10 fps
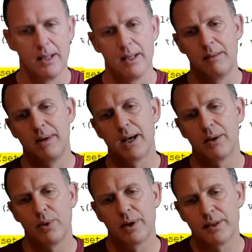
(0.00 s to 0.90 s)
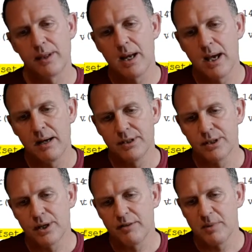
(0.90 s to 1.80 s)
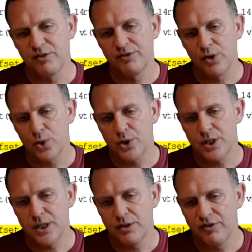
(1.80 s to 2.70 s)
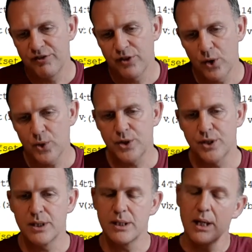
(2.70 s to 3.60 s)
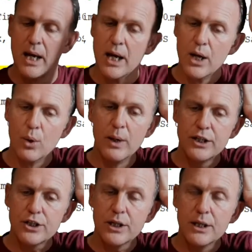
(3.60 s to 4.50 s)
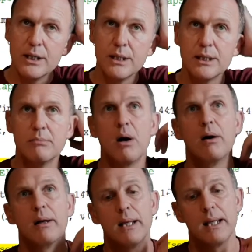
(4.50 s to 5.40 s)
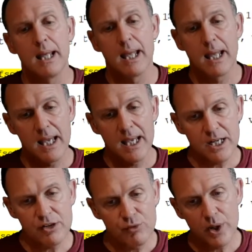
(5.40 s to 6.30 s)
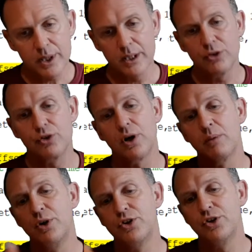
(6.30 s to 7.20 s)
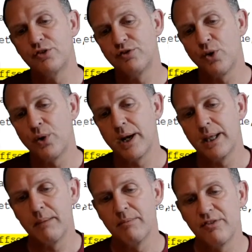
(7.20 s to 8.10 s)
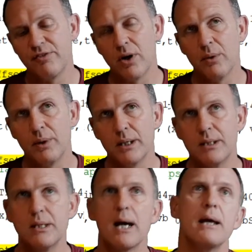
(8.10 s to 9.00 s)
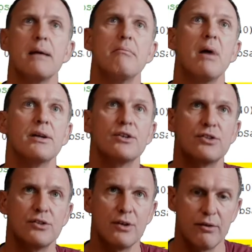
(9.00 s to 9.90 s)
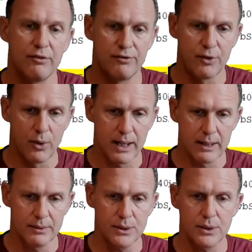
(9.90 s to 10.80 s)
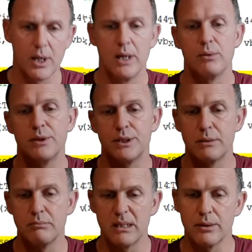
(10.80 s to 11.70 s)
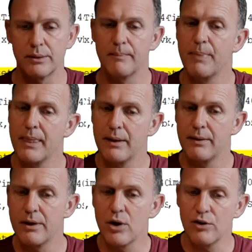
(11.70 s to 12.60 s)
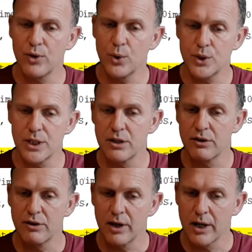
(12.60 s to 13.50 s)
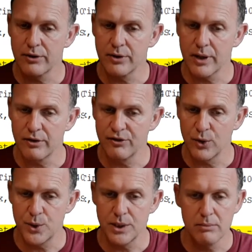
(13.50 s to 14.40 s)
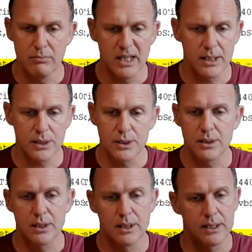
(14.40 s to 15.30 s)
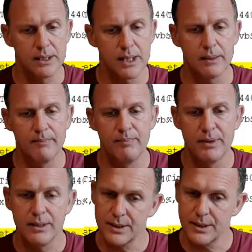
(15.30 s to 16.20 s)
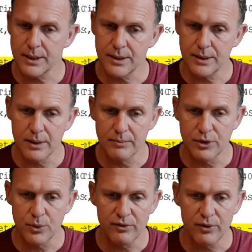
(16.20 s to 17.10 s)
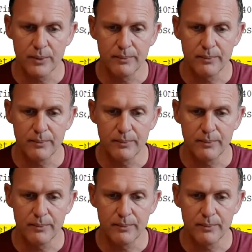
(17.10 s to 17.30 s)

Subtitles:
Now what I then have is I have my 1440, which is my end of working time, which is 4 a.m. the following day minus 4 hours, which is midnight. There are 1440 minutes in a day, 60 times 24.